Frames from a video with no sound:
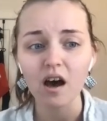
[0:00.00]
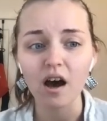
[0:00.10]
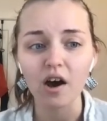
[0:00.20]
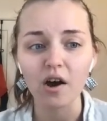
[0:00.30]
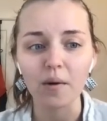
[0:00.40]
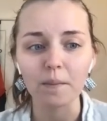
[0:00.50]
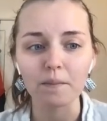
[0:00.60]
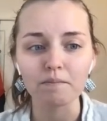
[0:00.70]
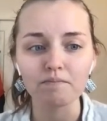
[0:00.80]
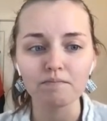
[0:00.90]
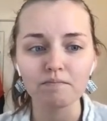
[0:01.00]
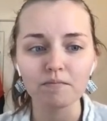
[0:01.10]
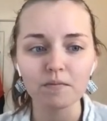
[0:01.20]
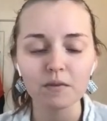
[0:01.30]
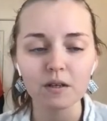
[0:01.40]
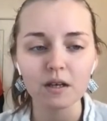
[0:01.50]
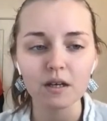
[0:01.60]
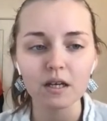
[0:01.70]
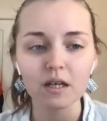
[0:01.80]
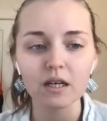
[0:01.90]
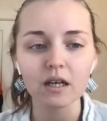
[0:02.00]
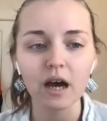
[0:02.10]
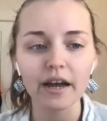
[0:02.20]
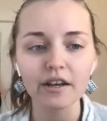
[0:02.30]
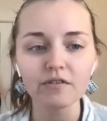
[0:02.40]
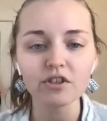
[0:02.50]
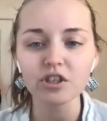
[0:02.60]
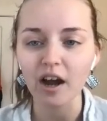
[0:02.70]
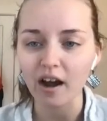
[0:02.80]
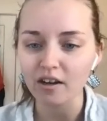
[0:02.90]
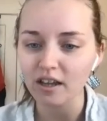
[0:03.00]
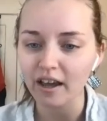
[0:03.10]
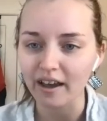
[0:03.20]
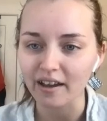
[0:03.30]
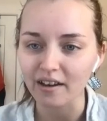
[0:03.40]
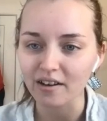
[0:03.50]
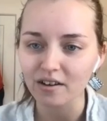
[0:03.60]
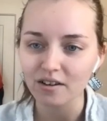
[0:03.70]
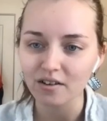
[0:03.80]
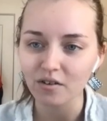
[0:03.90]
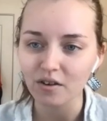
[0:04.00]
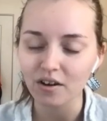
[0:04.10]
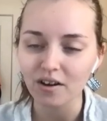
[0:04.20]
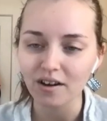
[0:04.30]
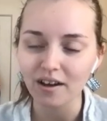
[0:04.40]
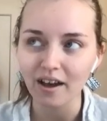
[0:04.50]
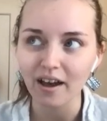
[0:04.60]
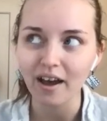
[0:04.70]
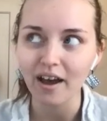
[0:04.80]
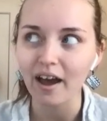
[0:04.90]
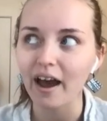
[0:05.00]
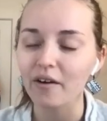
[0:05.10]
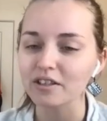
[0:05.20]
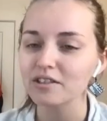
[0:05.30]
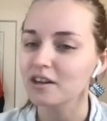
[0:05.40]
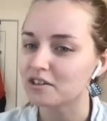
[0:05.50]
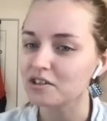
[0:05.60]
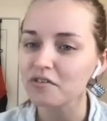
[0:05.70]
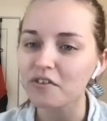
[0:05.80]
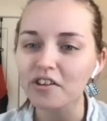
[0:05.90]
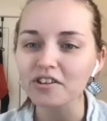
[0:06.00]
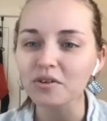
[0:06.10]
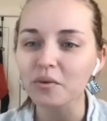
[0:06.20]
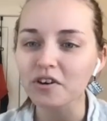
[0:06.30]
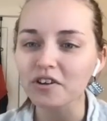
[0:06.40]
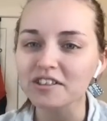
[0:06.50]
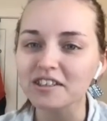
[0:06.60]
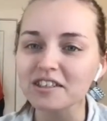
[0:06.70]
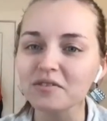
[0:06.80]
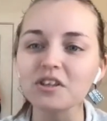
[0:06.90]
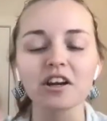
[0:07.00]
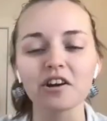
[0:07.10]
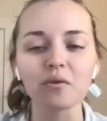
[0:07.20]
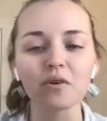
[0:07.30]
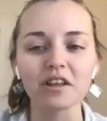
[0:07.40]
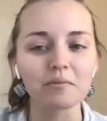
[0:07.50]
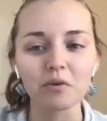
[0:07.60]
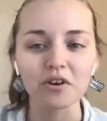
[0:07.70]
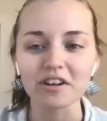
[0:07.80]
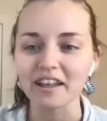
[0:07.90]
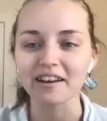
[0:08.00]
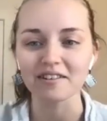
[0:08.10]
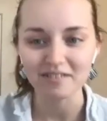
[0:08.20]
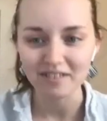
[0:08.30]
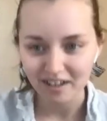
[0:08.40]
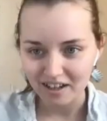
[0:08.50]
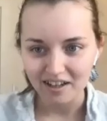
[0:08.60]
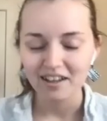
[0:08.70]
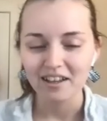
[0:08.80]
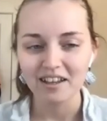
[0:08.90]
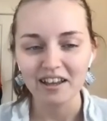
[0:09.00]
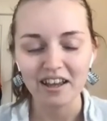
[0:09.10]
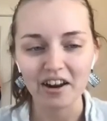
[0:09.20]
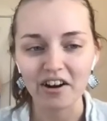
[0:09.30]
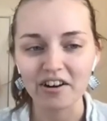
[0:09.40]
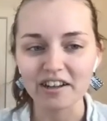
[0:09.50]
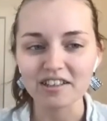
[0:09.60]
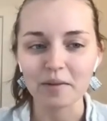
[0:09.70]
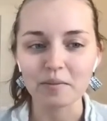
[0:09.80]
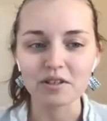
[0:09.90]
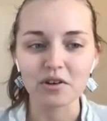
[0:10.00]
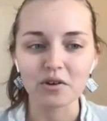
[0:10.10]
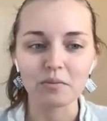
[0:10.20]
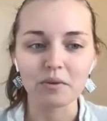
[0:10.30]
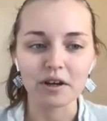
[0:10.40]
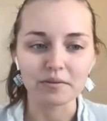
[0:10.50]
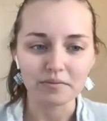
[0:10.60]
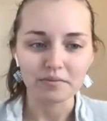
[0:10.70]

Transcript: Um, kind of shocked at how it's done so far this award season, which I know we'll get more into that in our next episode, but